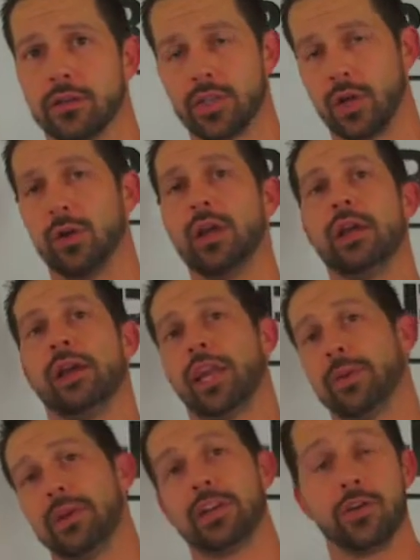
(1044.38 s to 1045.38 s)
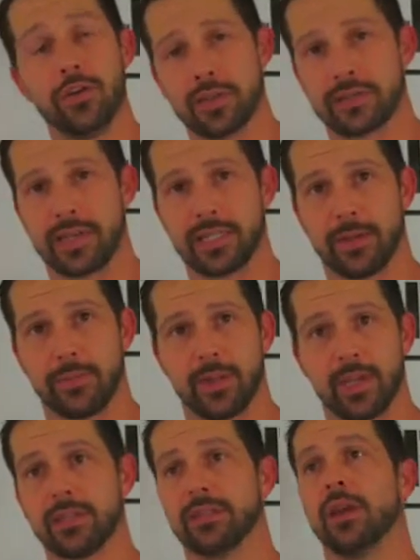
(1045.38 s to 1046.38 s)
So anybody new that signs up with
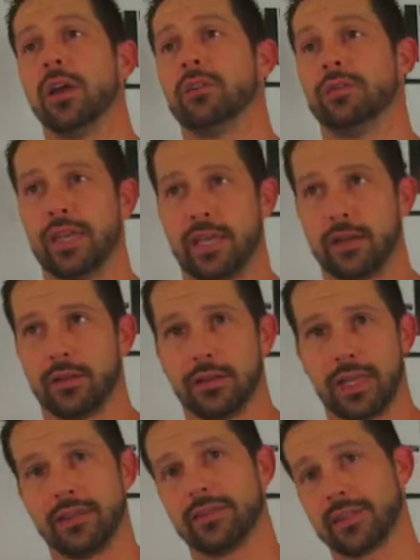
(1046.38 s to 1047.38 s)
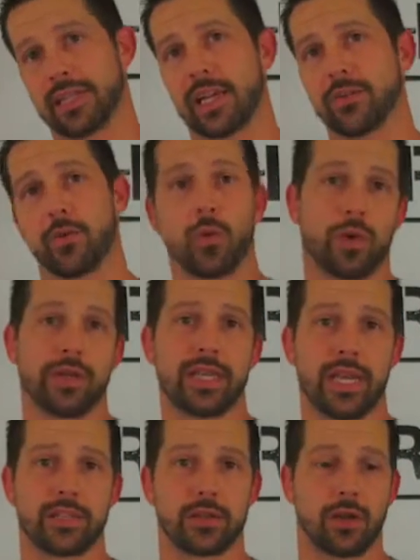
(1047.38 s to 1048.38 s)
us, they get a link to schedule an
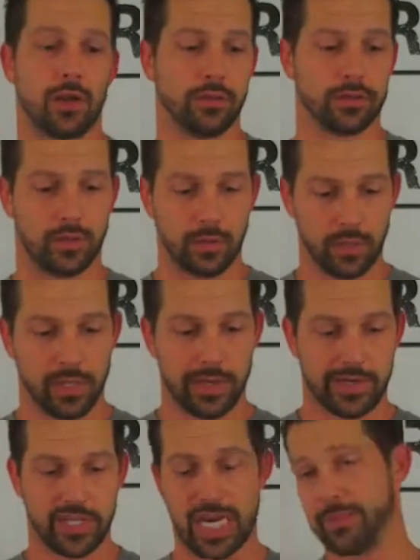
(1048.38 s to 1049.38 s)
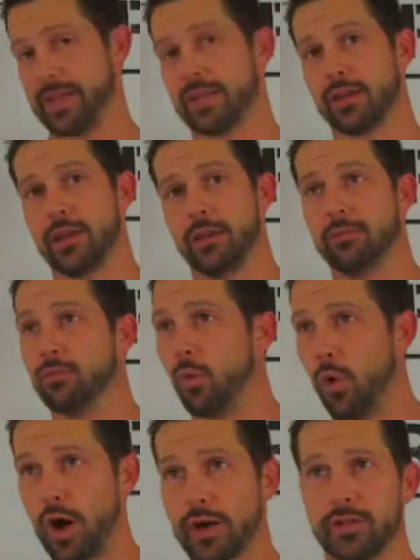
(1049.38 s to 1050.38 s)
orientation call. So Jamie can
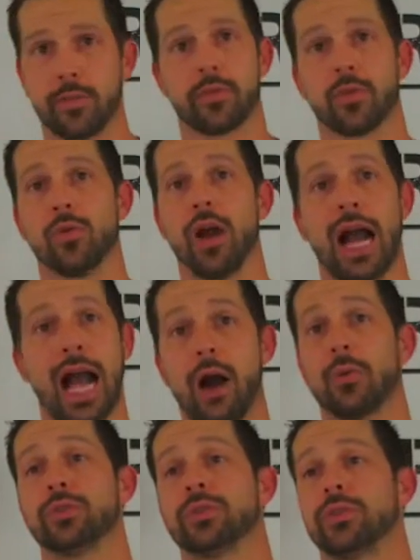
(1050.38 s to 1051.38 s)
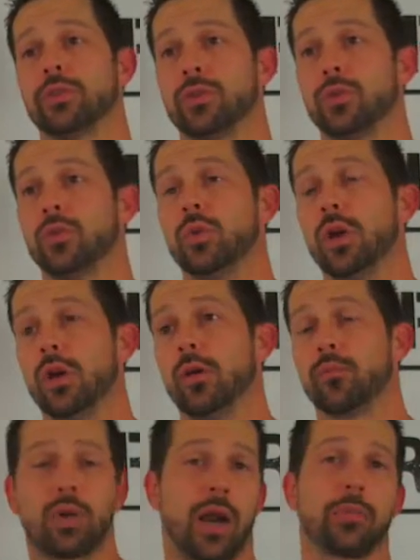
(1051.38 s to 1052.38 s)
walk them through how to
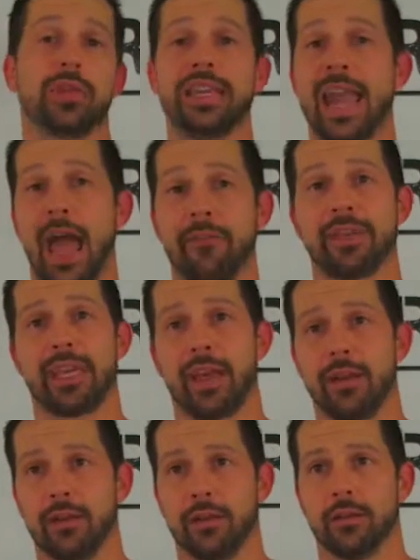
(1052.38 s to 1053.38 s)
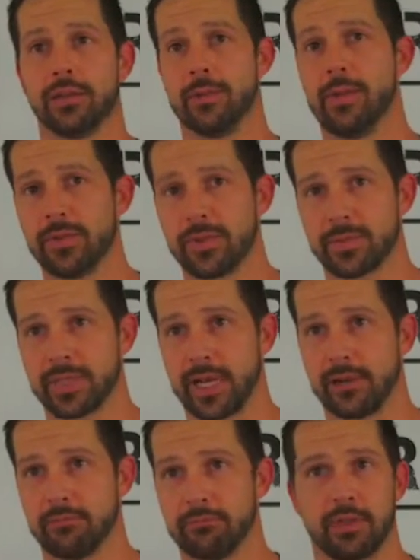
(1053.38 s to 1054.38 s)
properly navigate the membership
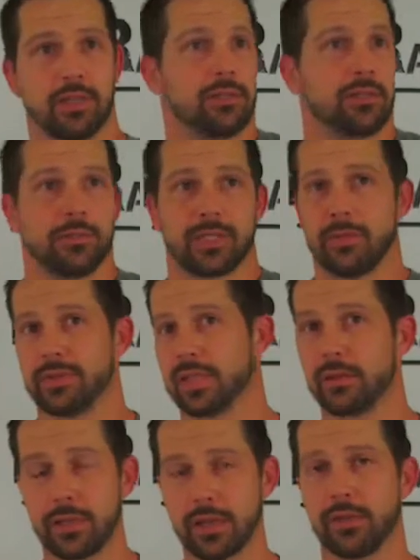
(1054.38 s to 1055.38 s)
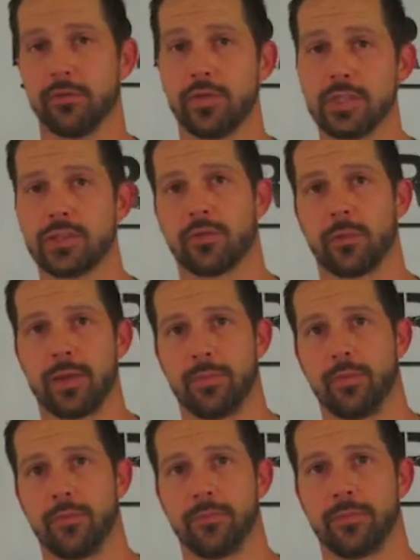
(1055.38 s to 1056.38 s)
site, because sometimes it can be confusing for people.